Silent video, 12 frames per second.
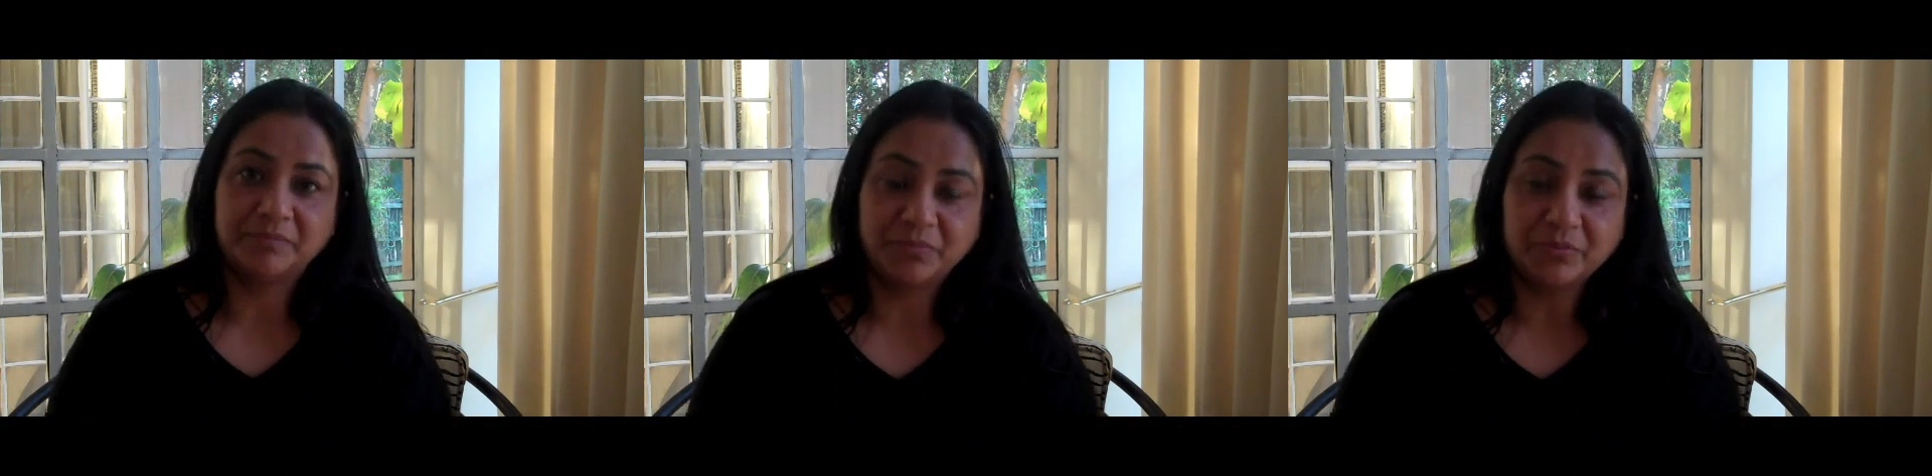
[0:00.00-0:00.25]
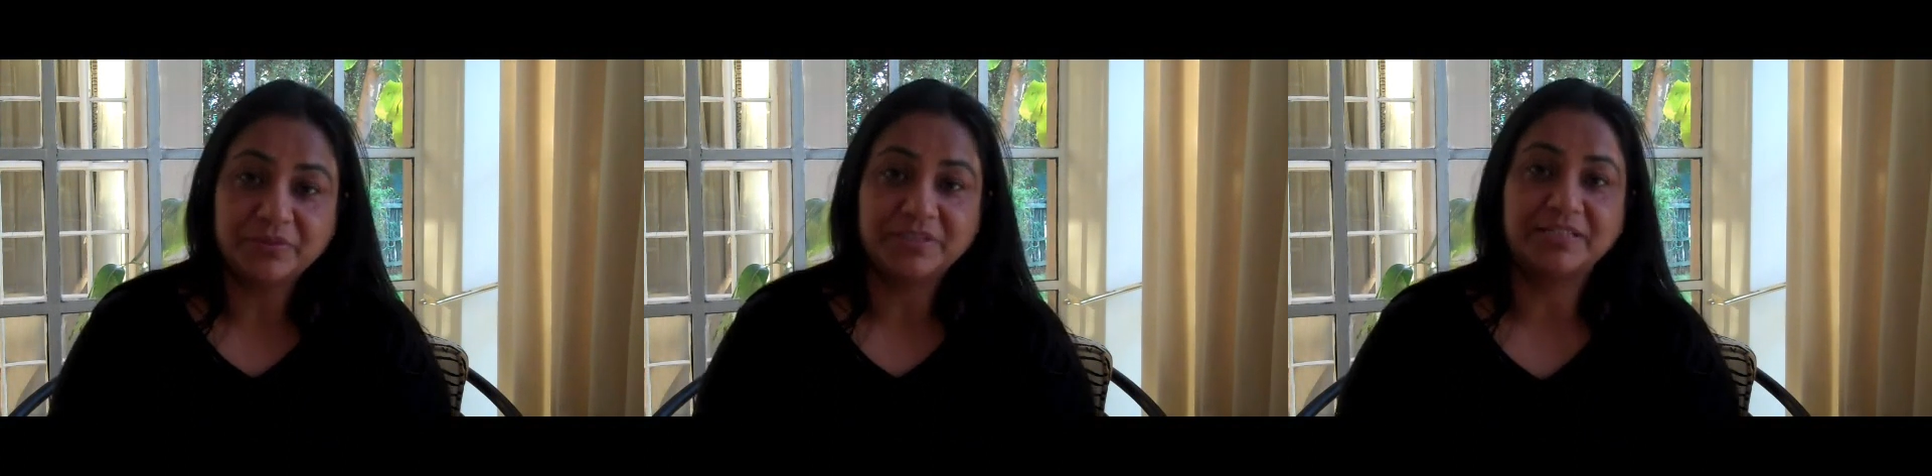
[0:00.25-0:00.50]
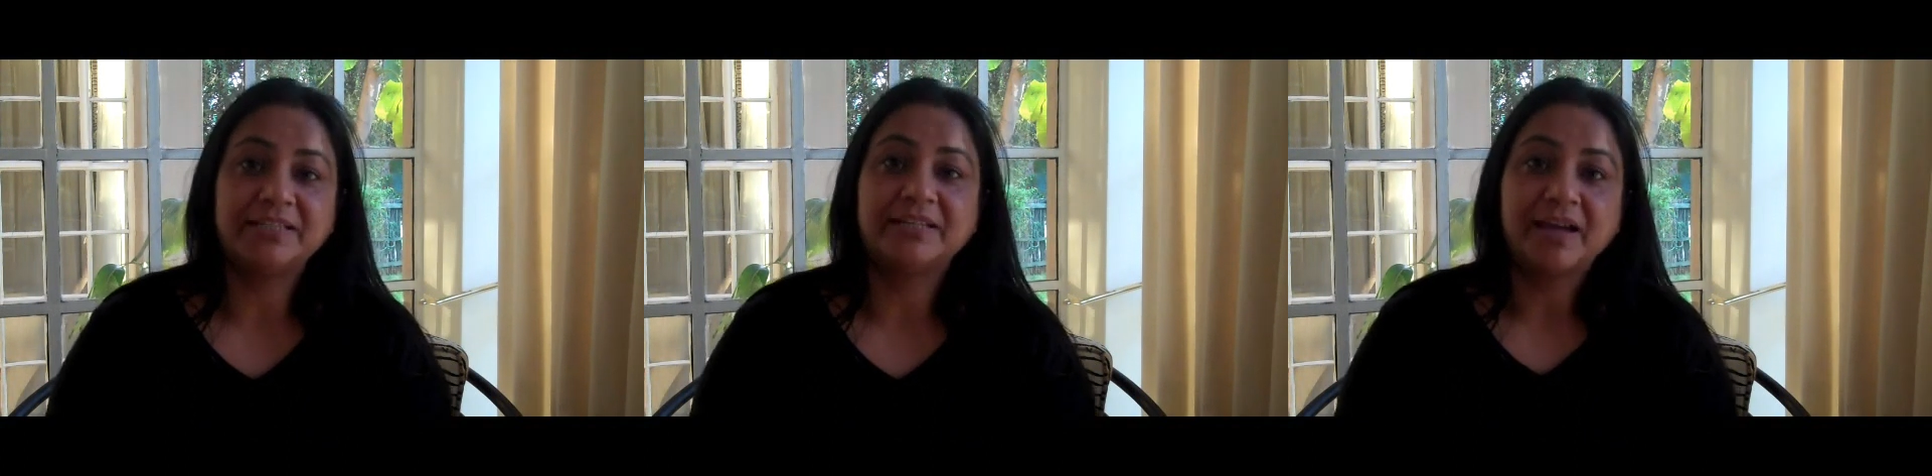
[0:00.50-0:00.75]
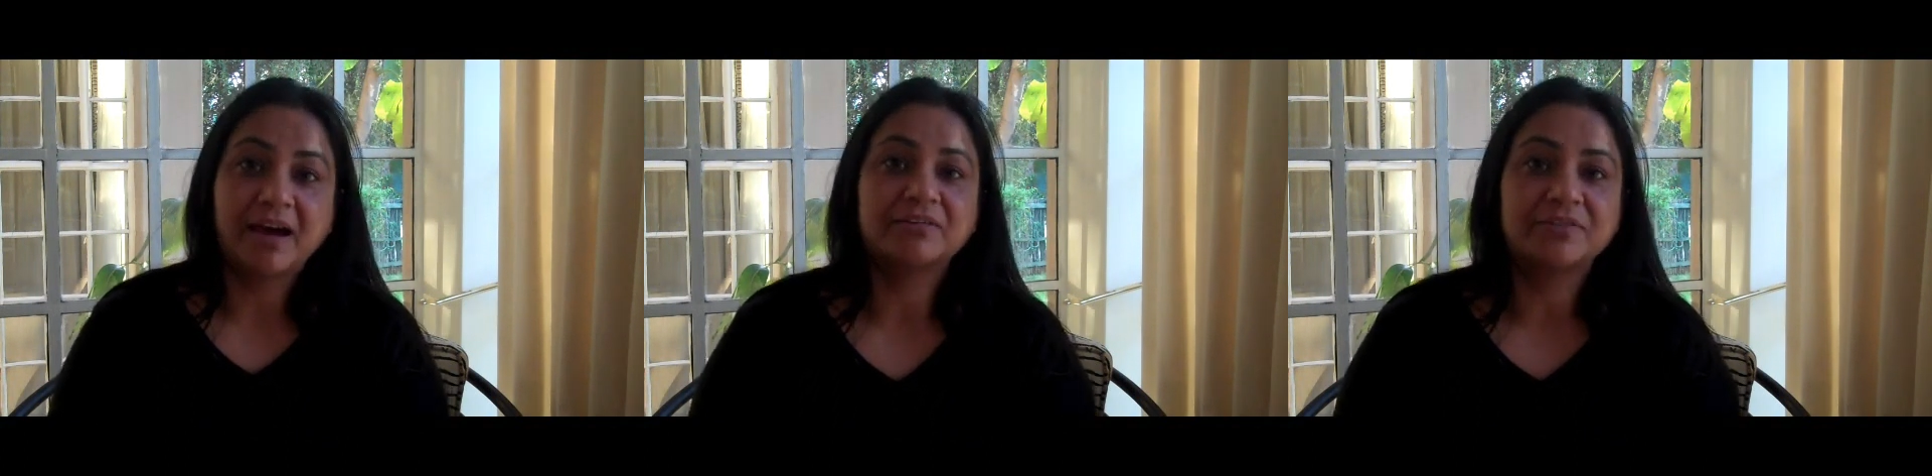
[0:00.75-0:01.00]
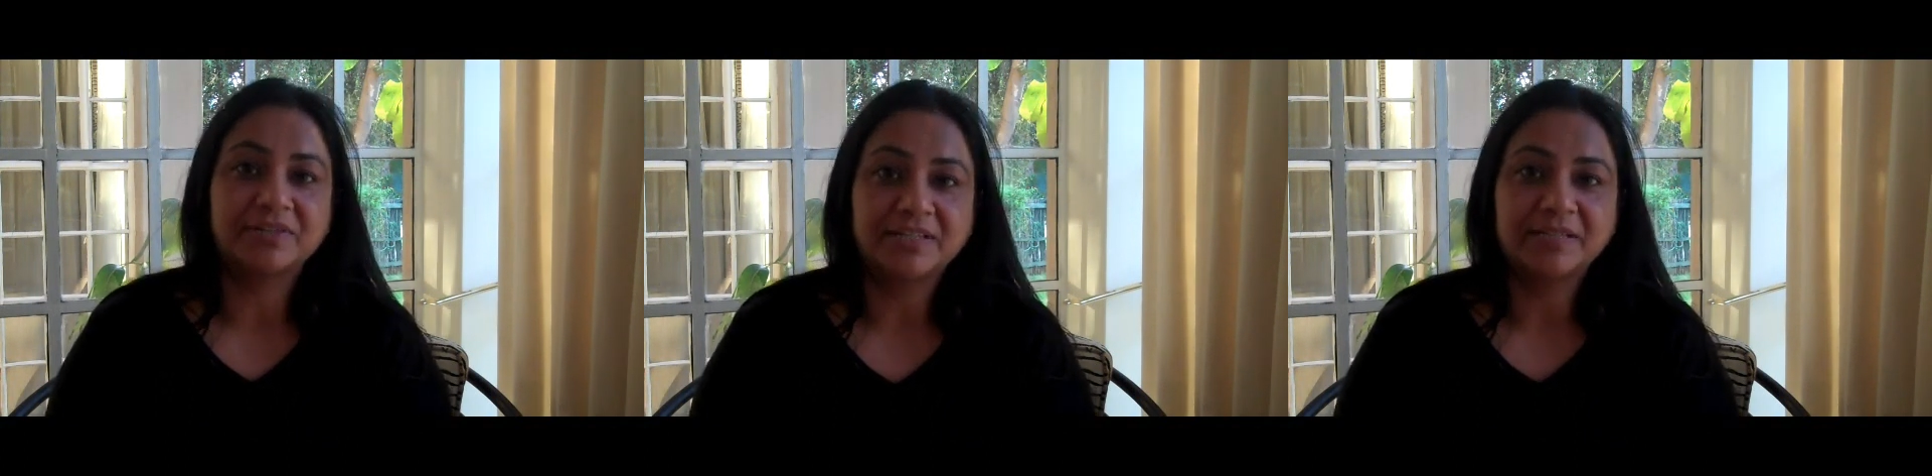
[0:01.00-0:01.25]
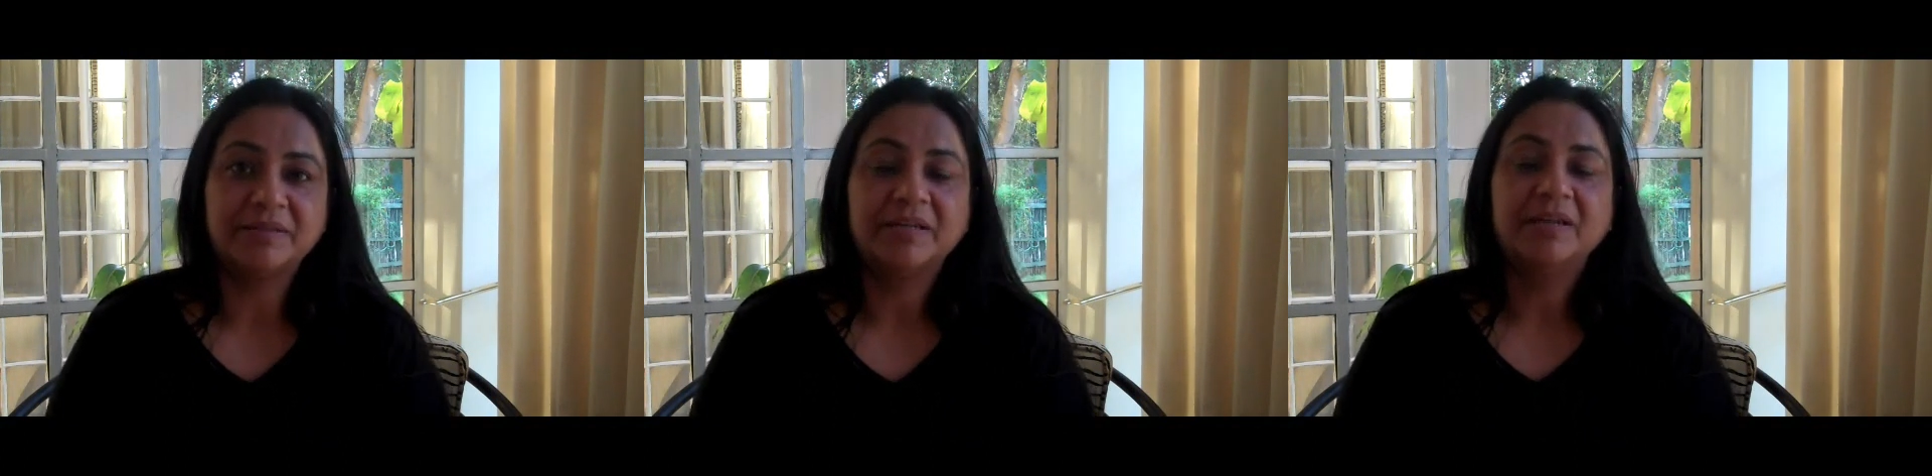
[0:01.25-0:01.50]
brutally and
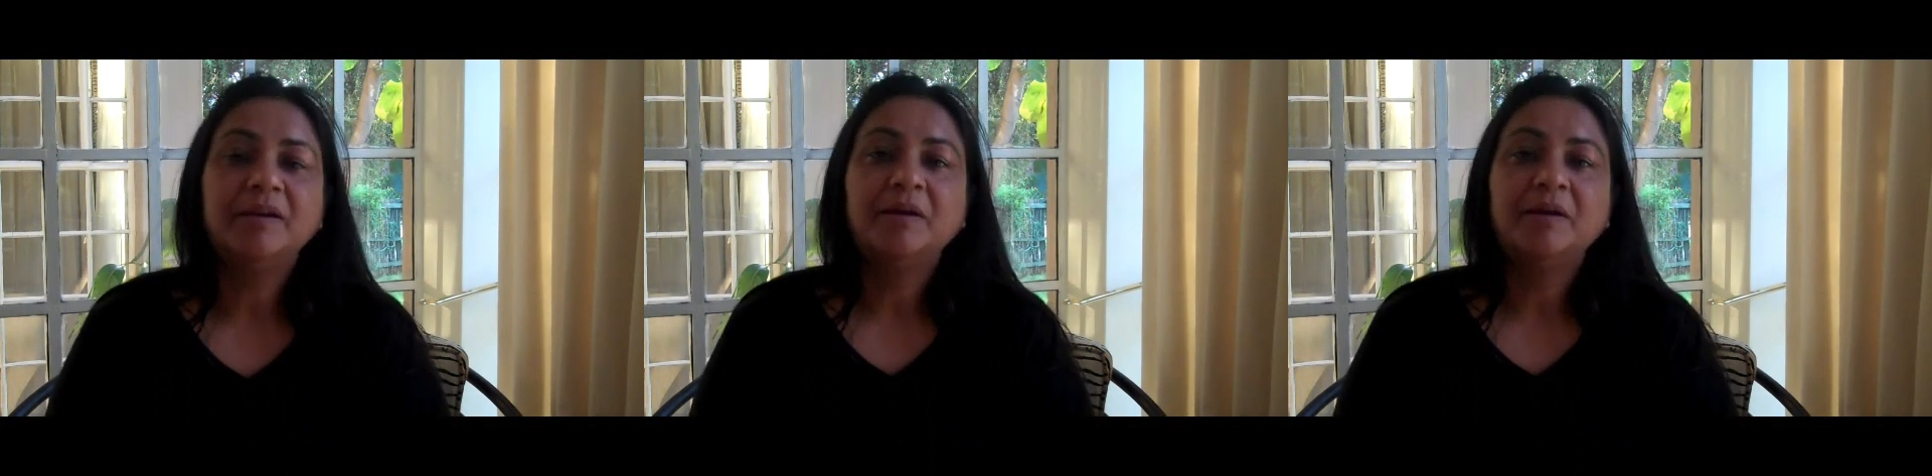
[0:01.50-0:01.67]
harshly